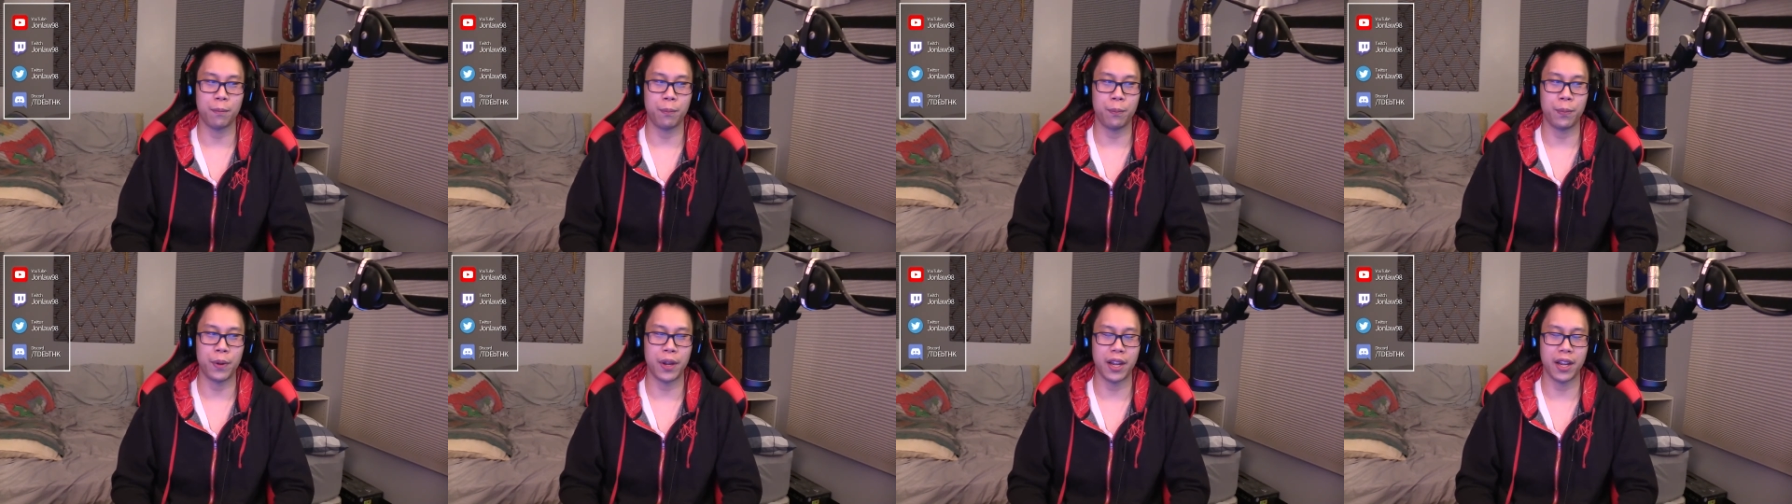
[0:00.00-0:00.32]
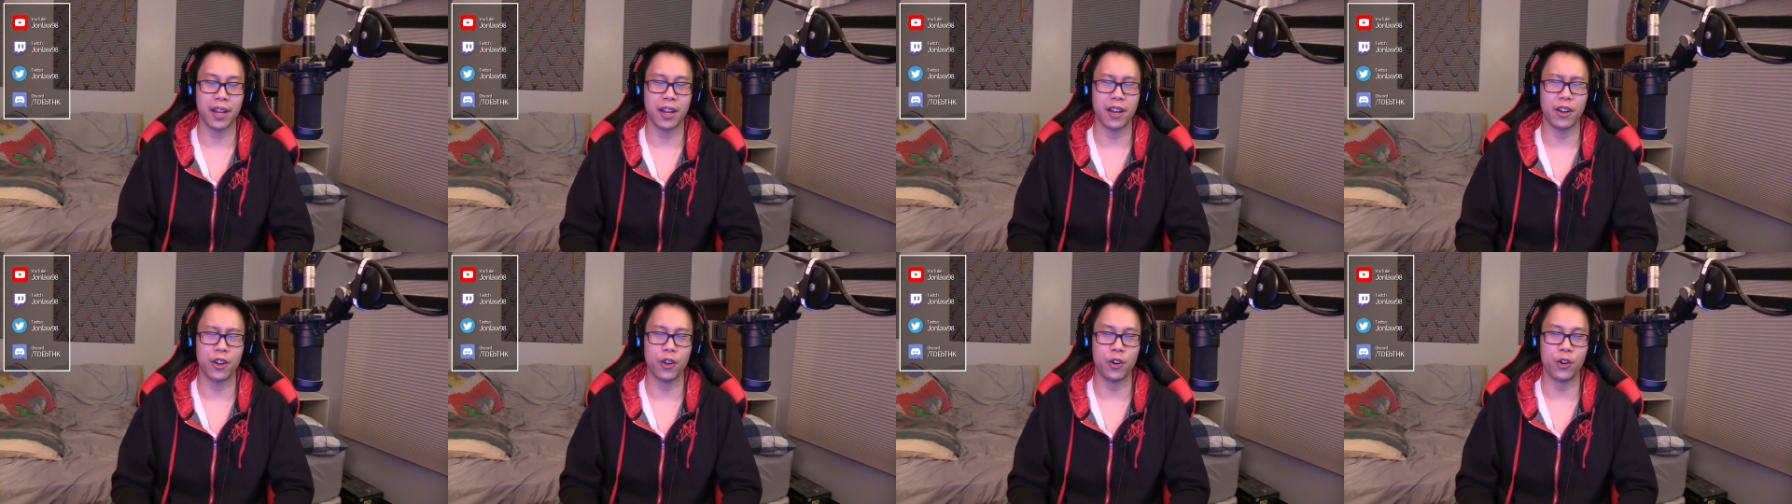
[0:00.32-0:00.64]
being
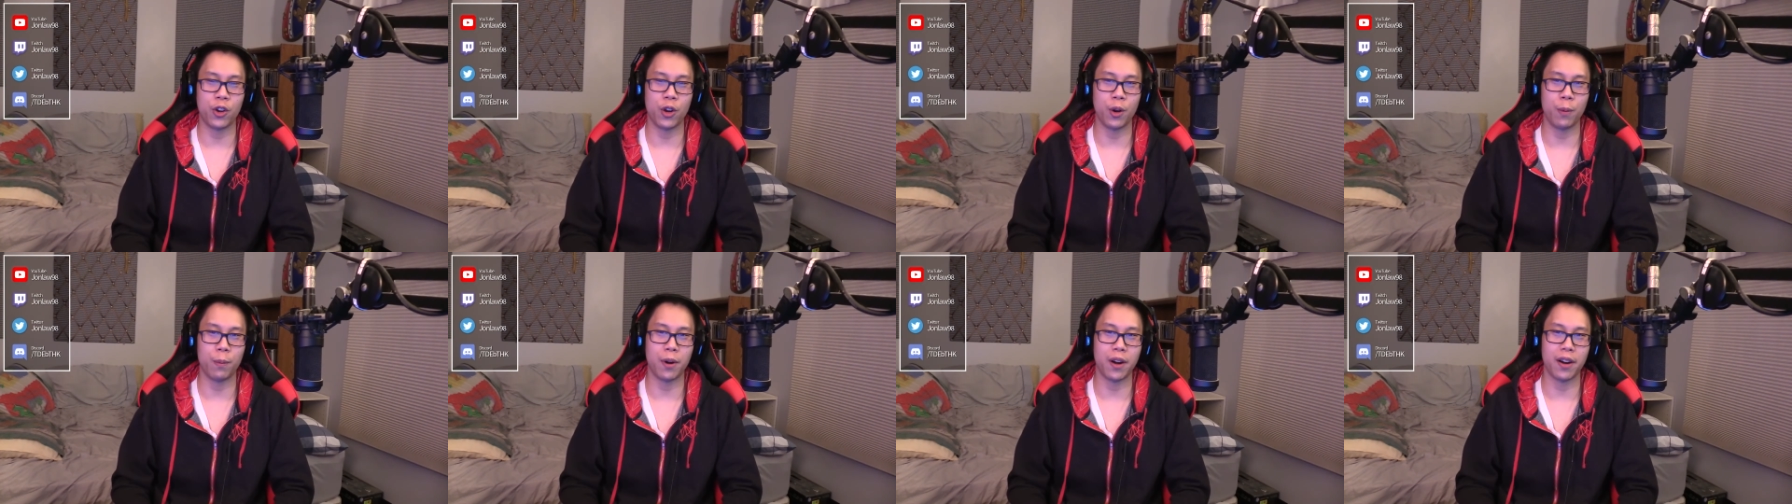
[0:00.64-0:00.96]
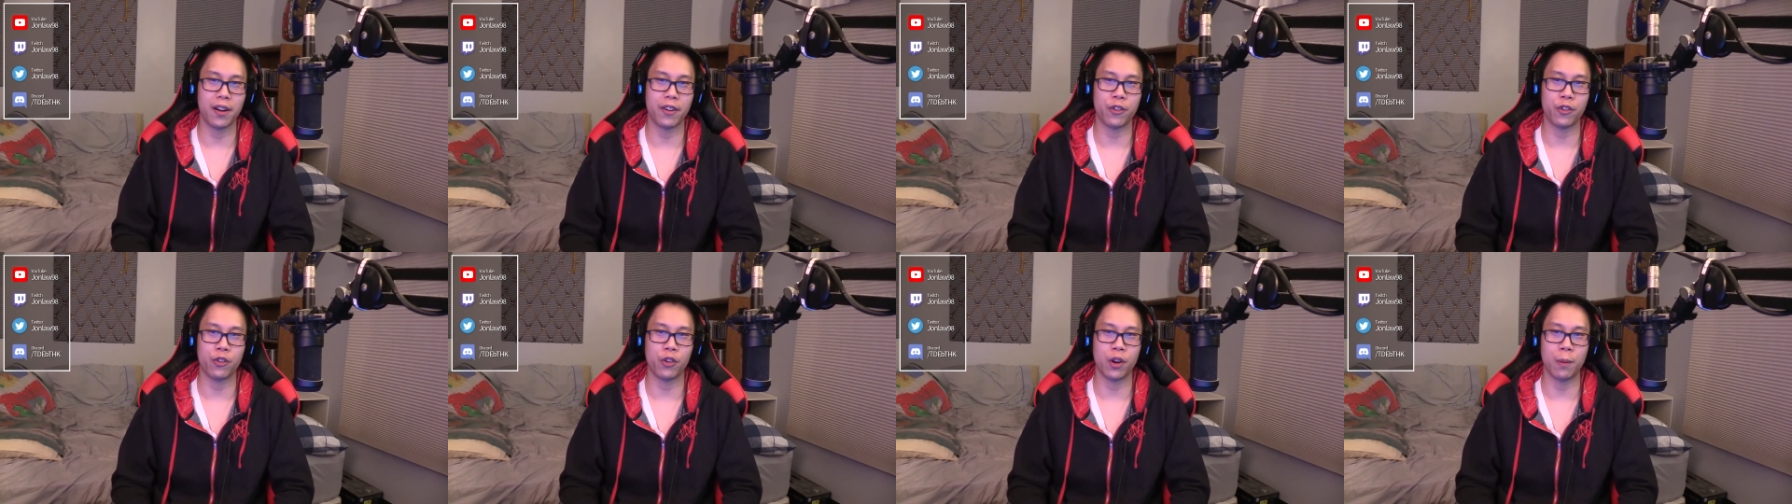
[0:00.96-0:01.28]
a YouTuber
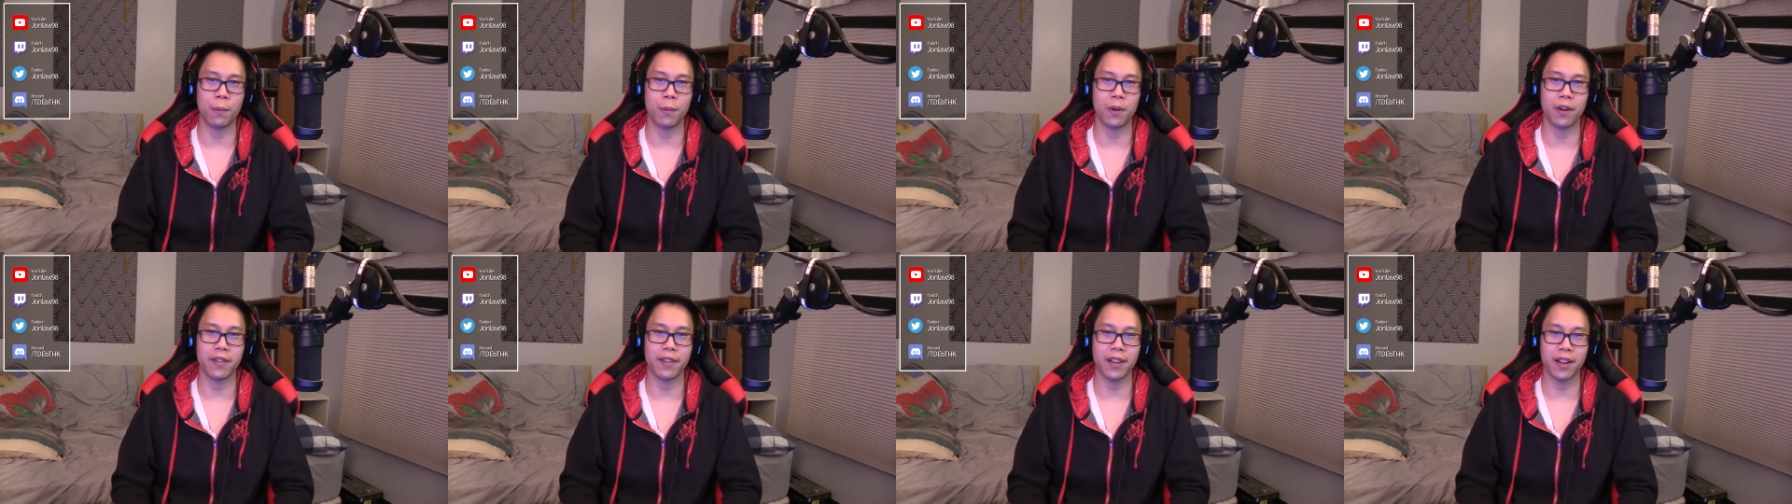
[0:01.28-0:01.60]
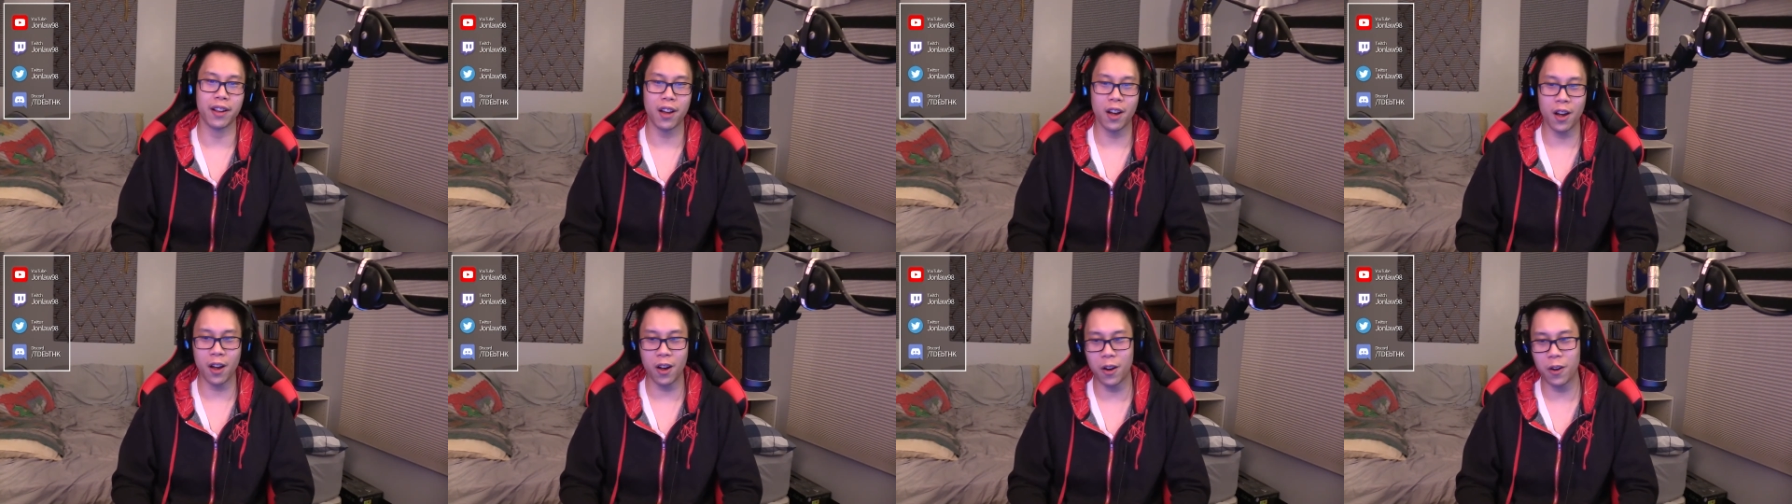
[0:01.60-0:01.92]
and streamer is
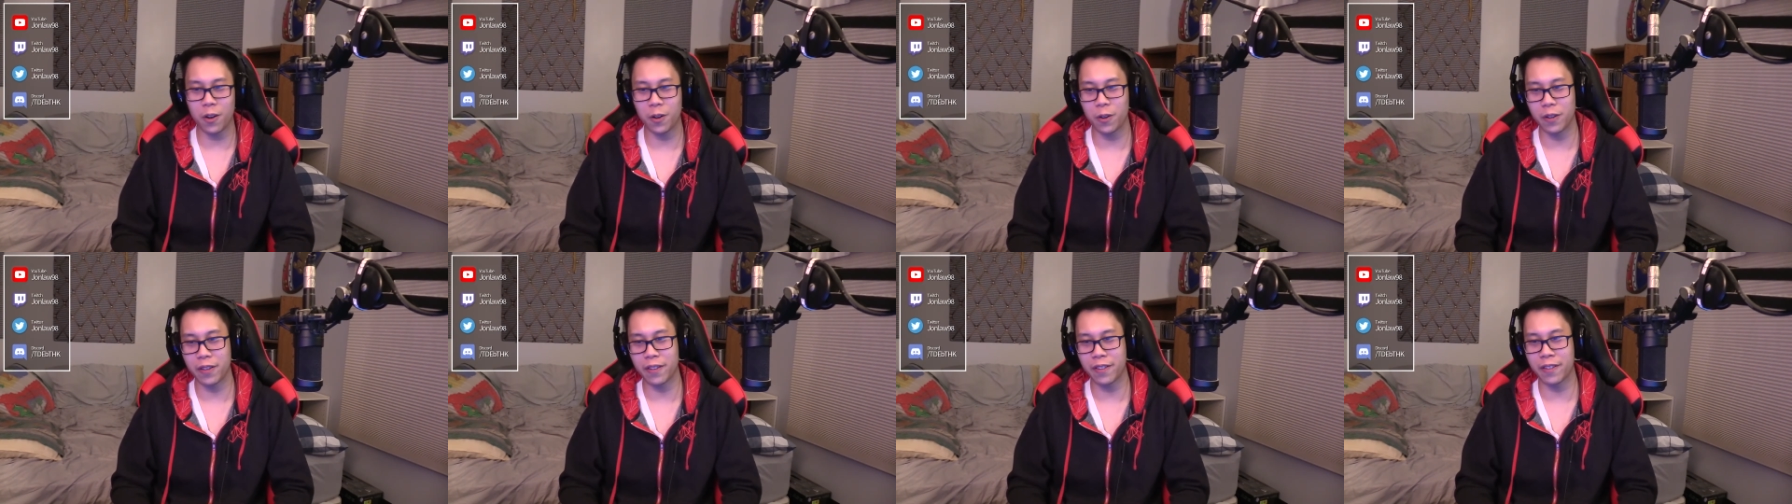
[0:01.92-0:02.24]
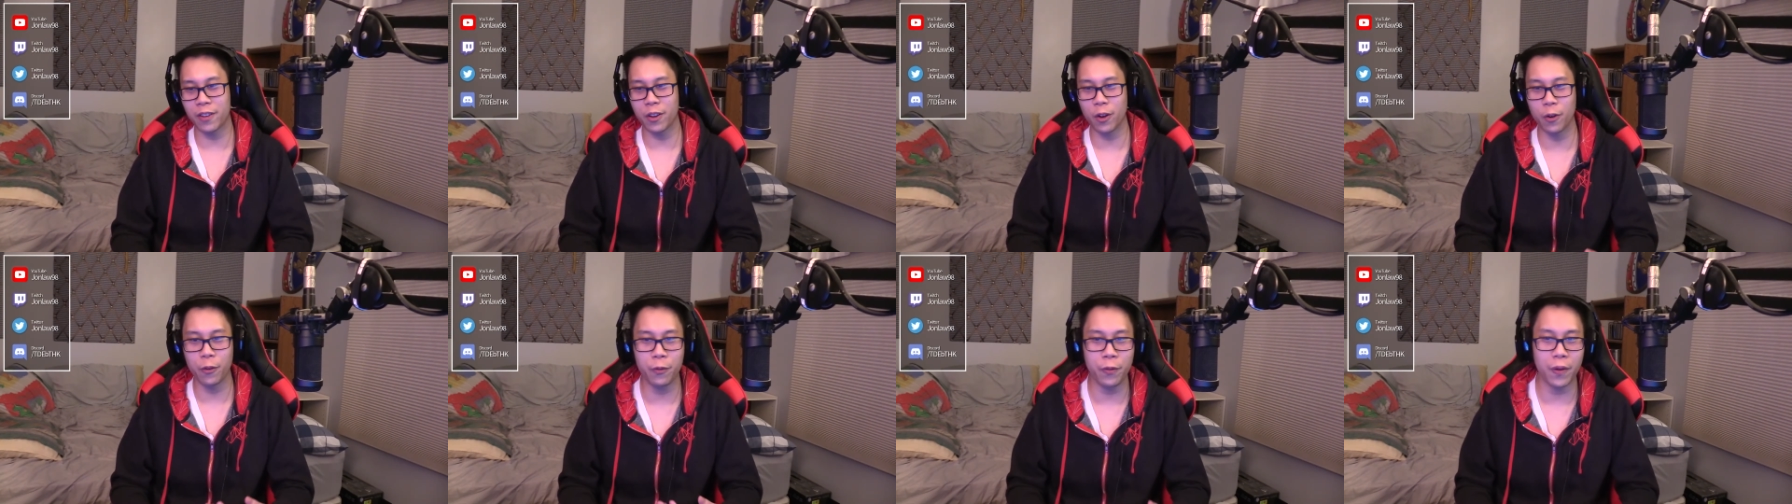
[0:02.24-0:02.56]
like, oh, it's
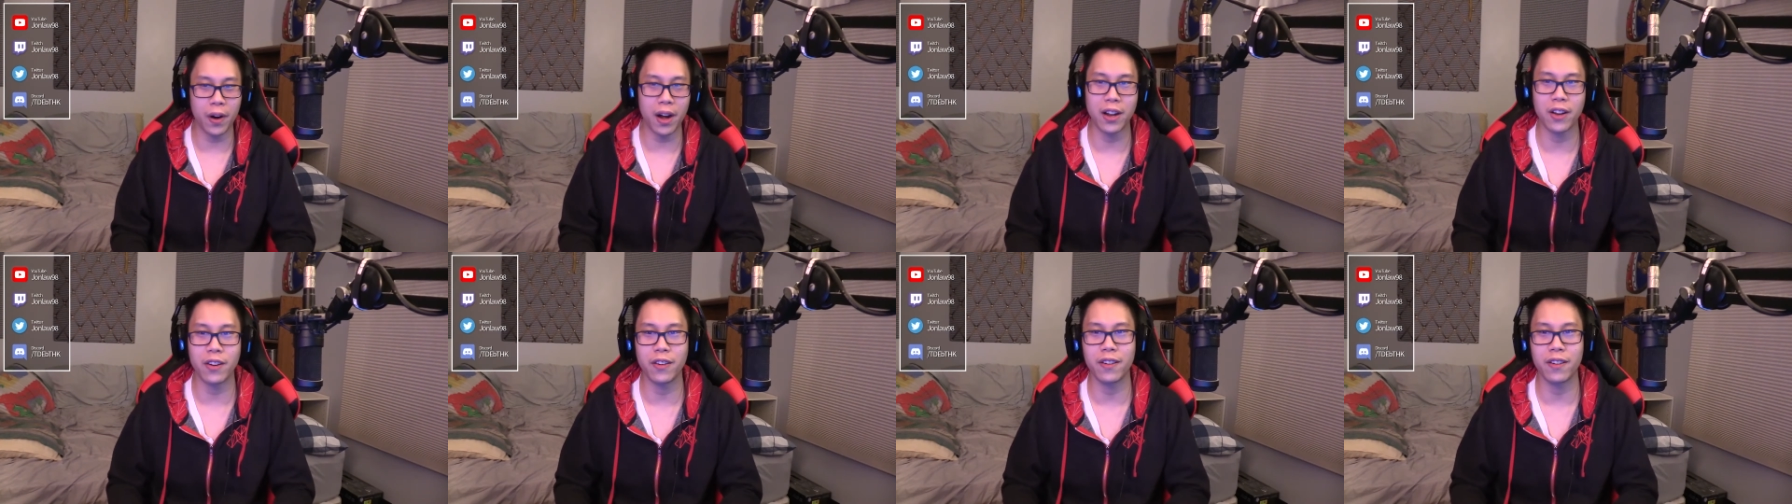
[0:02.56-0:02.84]
so fun.